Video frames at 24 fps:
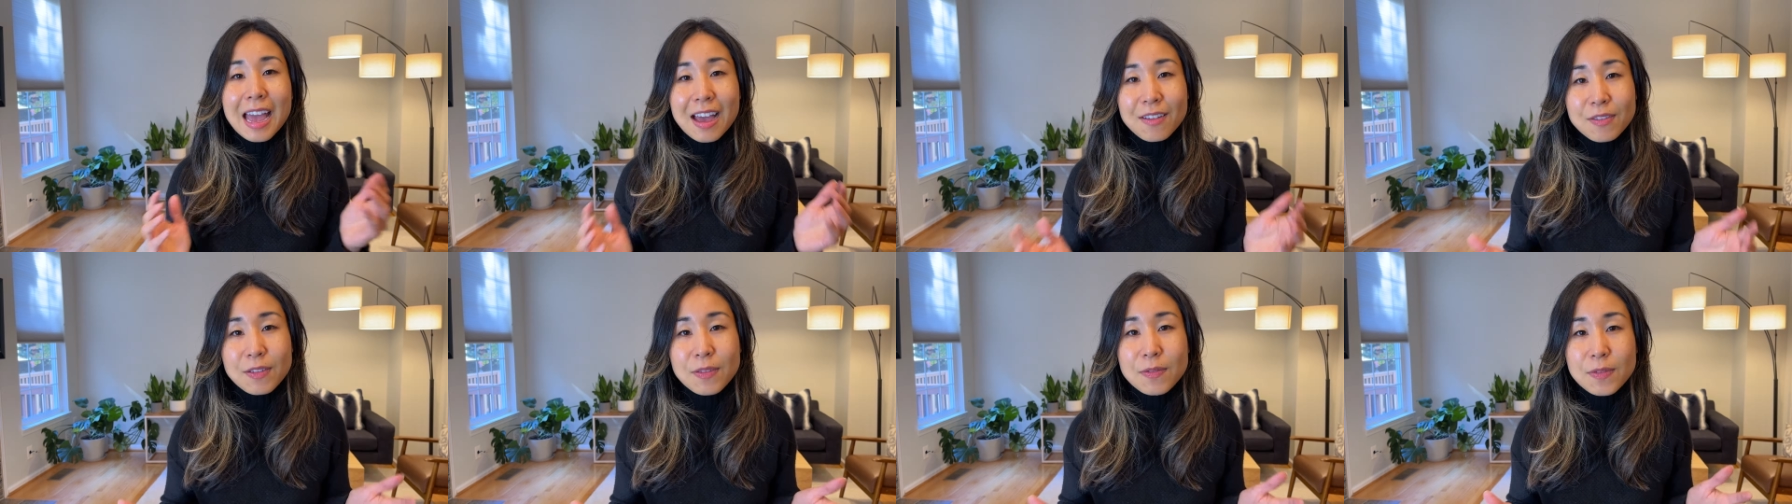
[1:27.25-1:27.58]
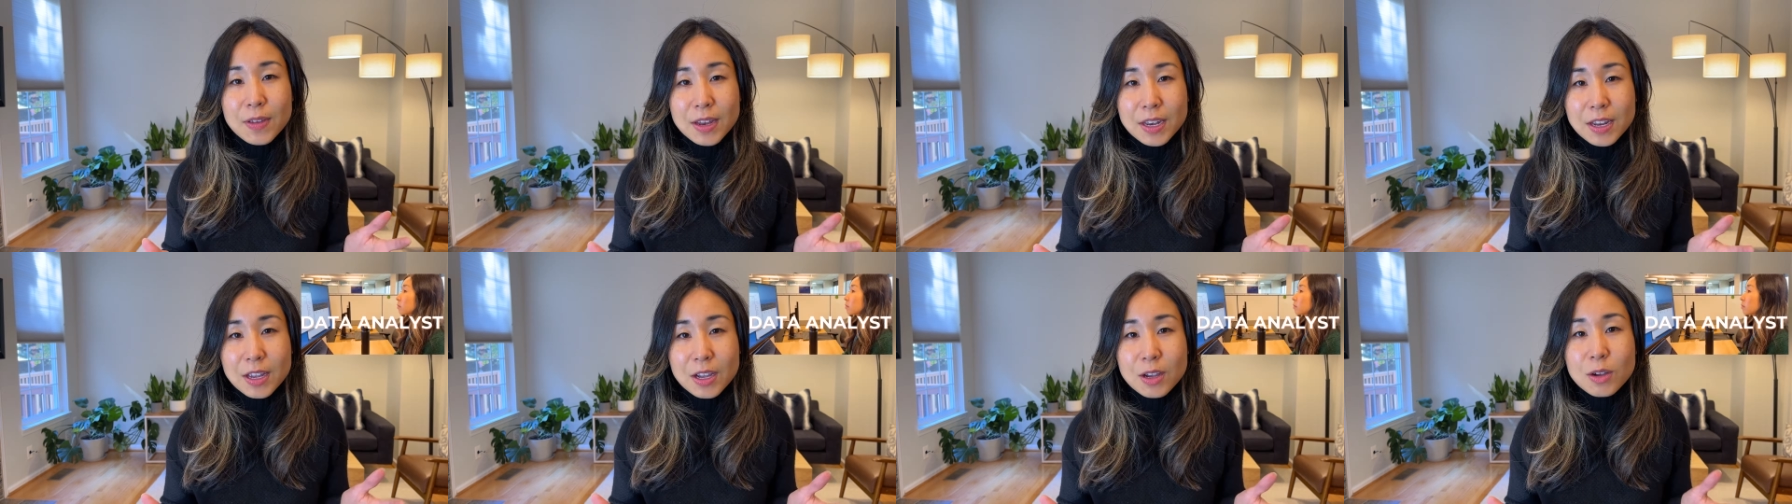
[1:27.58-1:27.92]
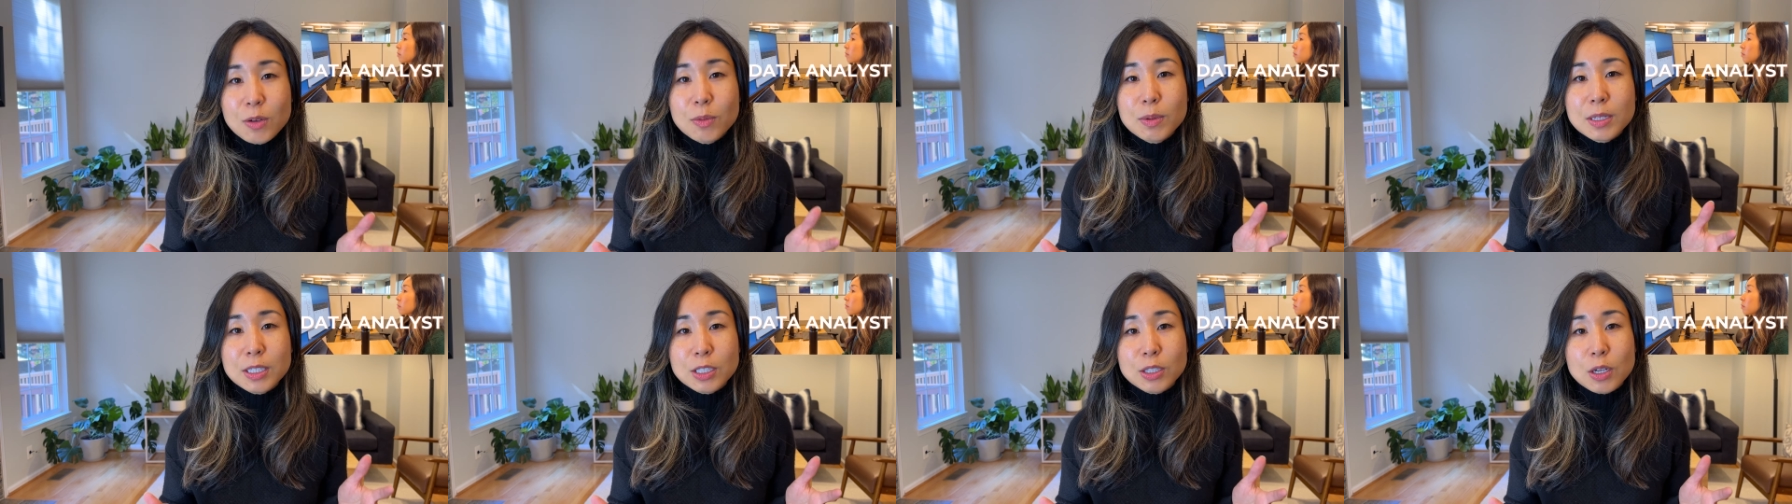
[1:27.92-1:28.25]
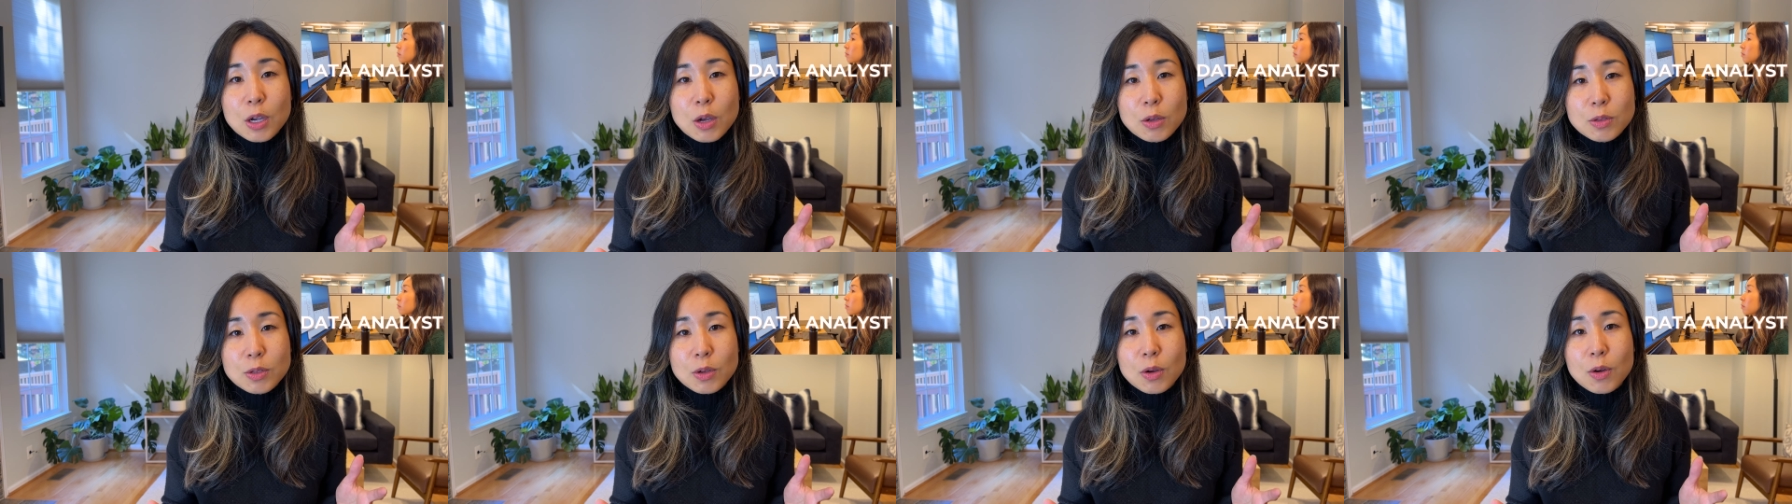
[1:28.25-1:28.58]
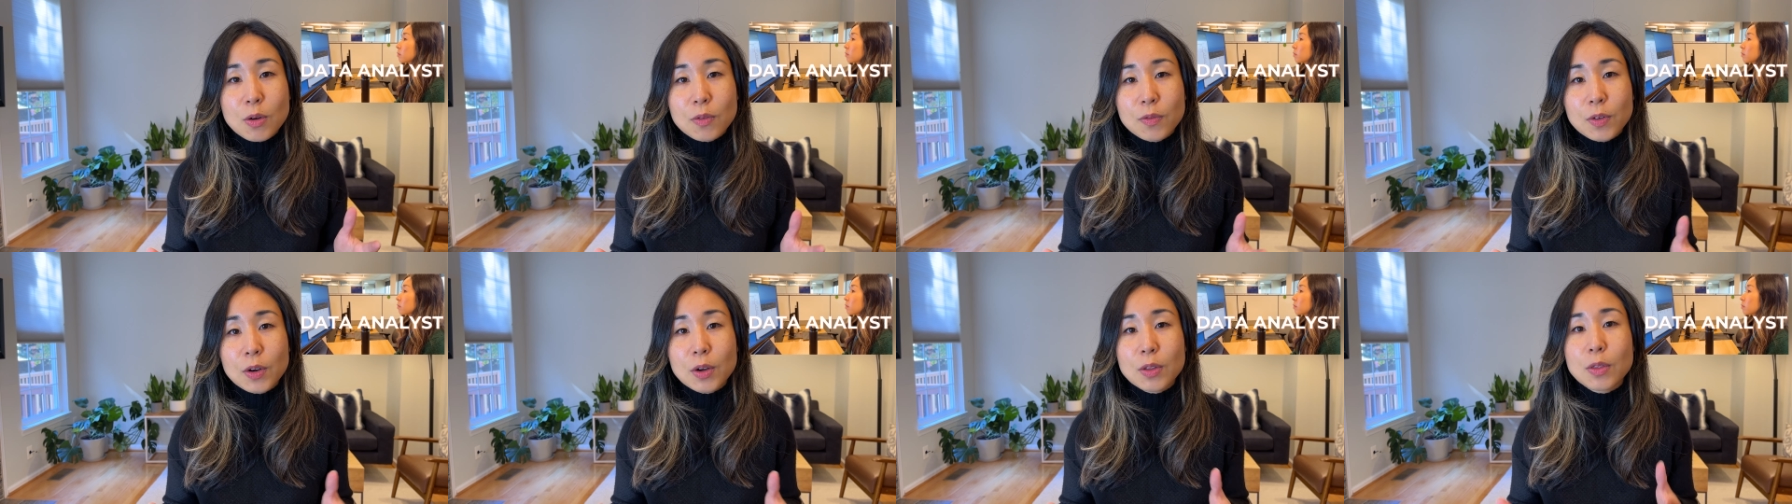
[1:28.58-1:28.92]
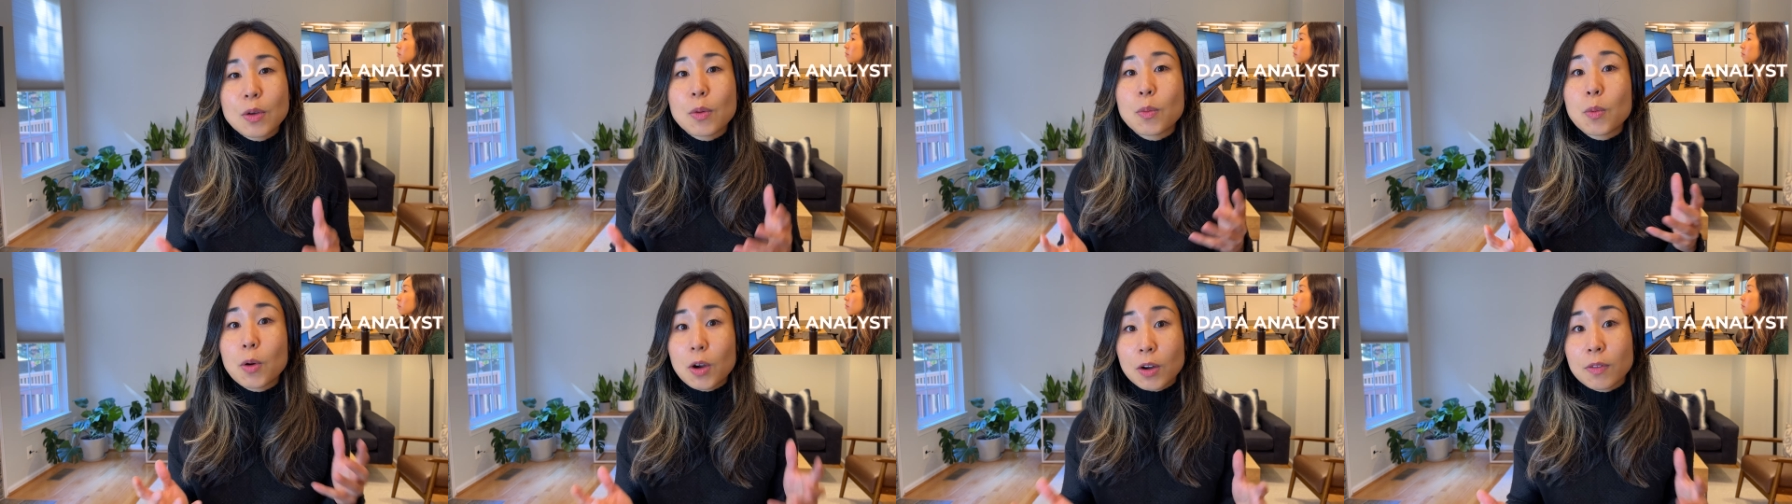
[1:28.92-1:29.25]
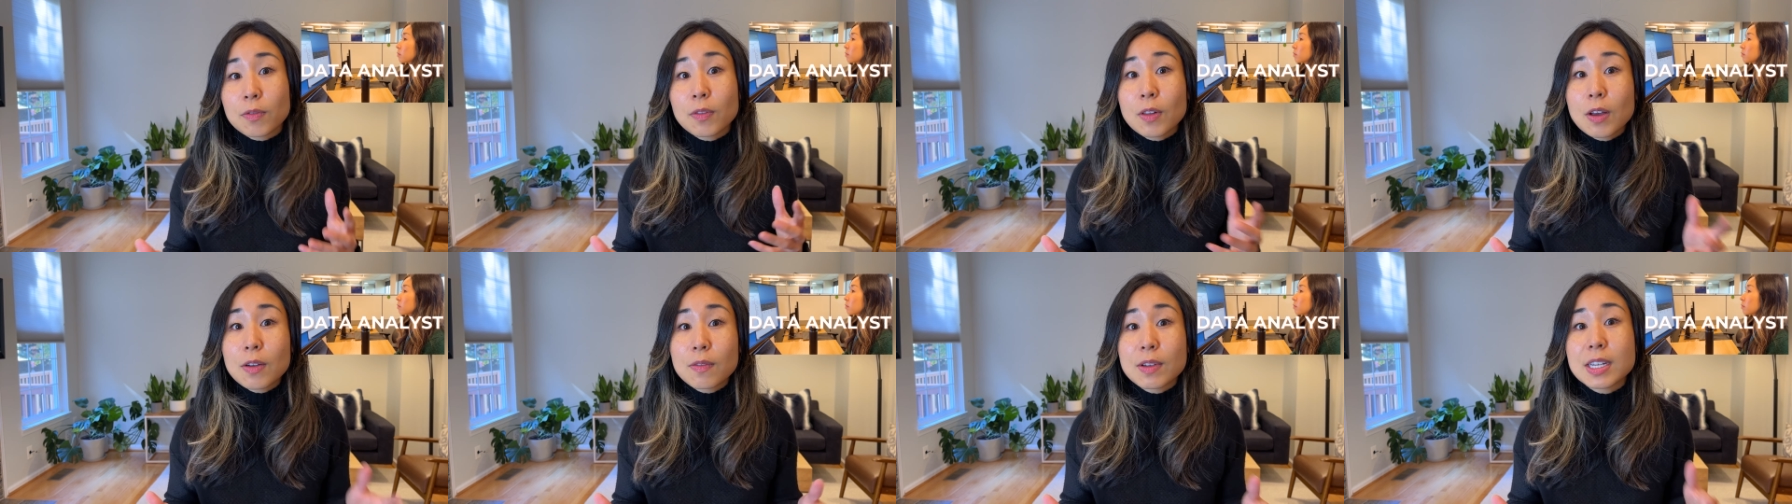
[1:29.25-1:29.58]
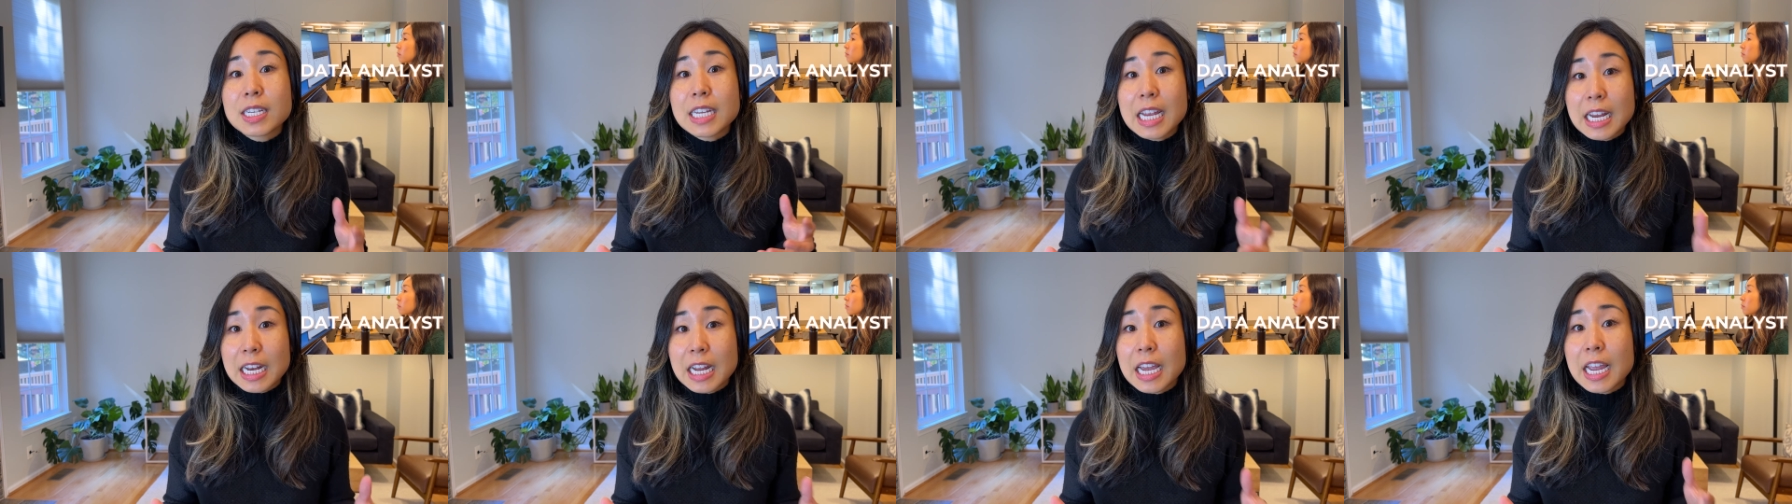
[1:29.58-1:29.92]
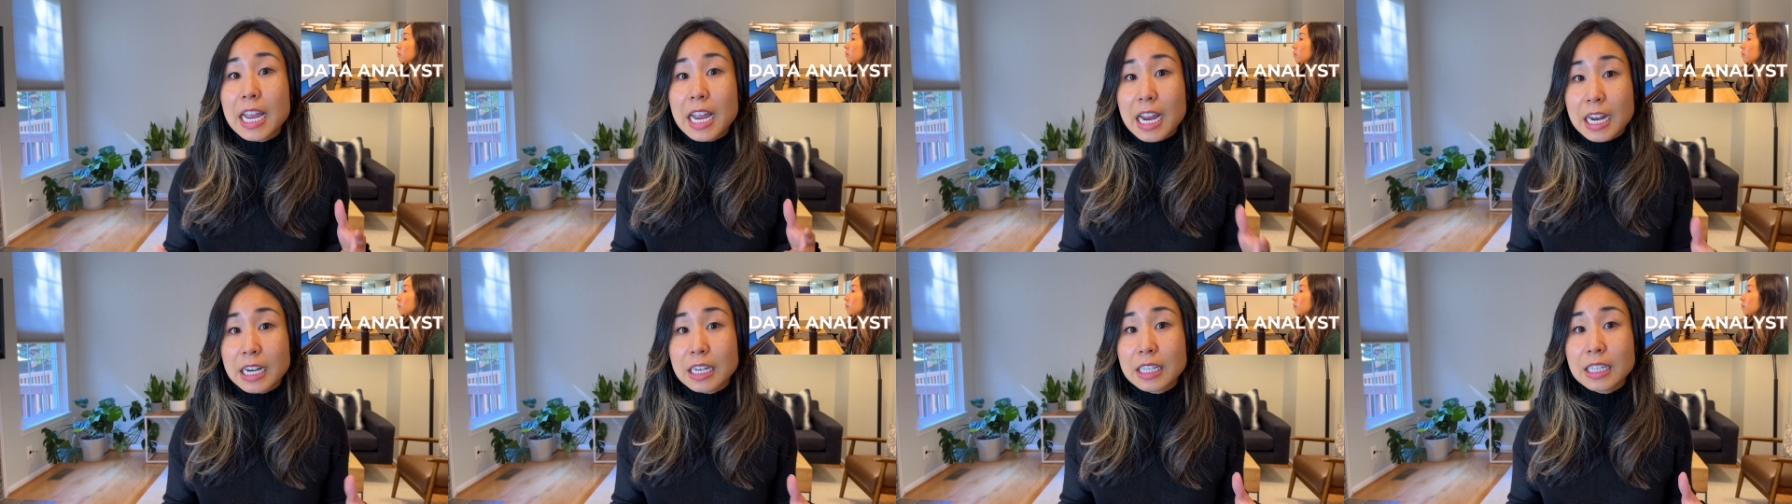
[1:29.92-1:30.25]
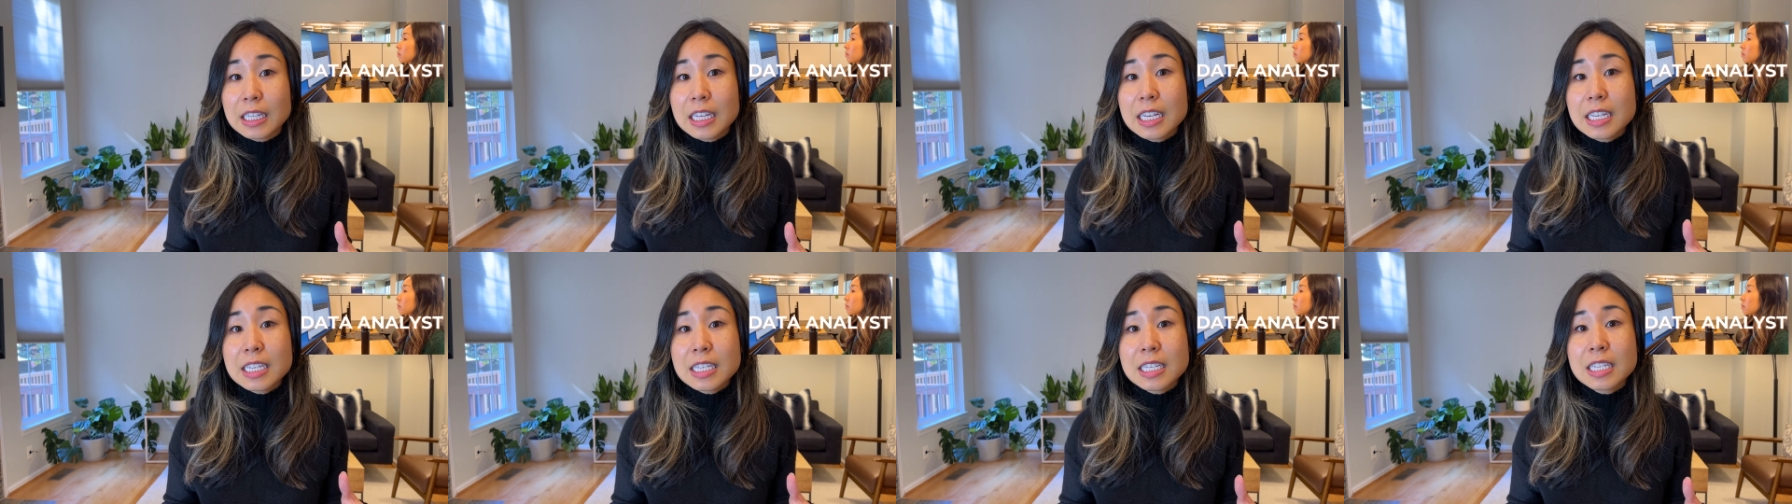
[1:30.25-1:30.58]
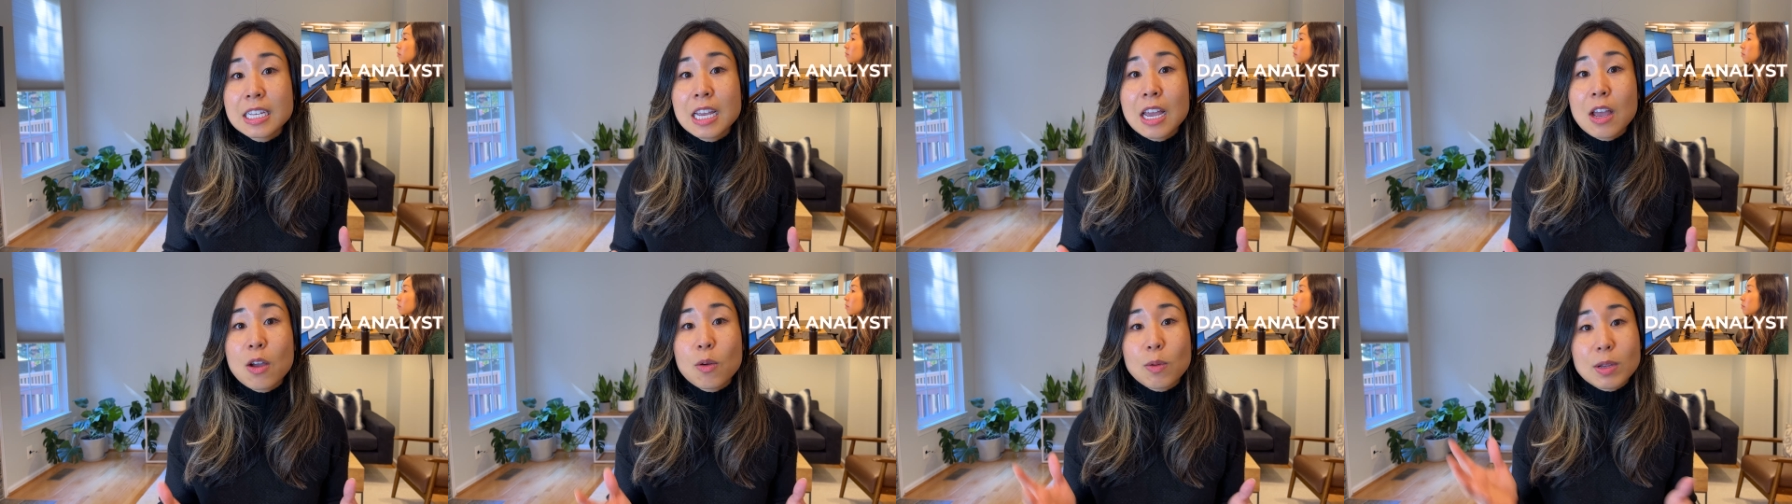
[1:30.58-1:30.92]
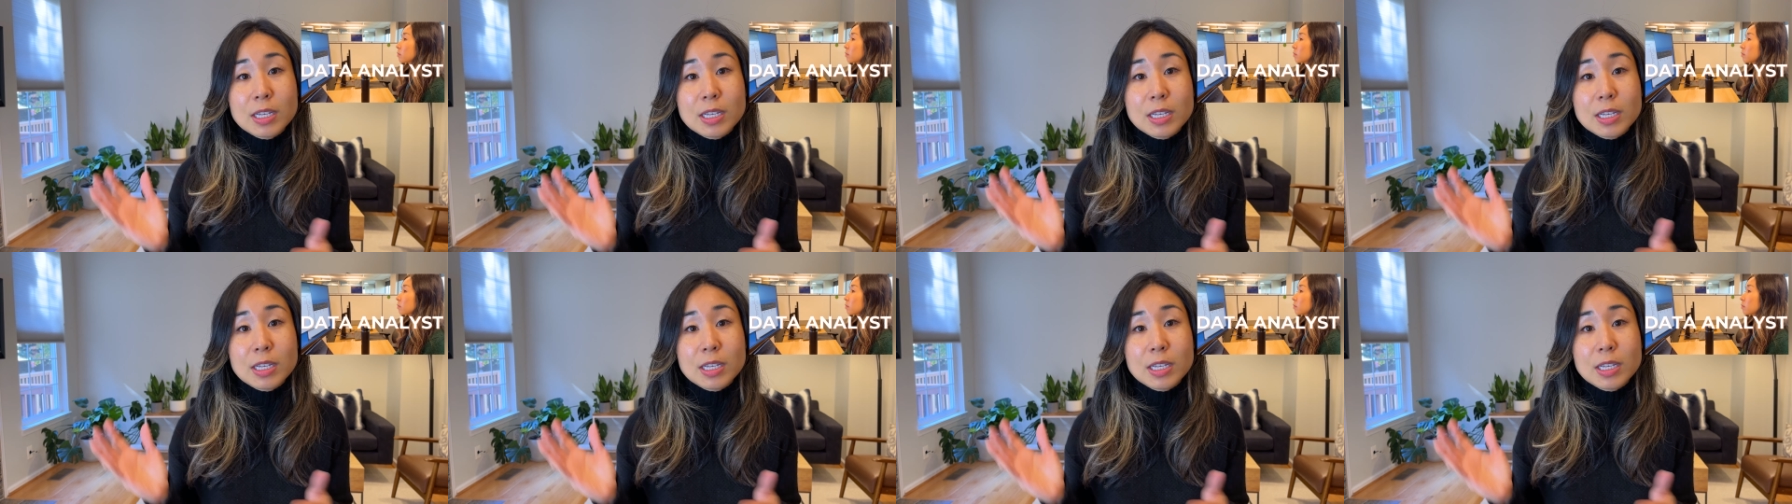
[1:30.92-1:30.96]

have a video which goes over the workflow of a data analyst,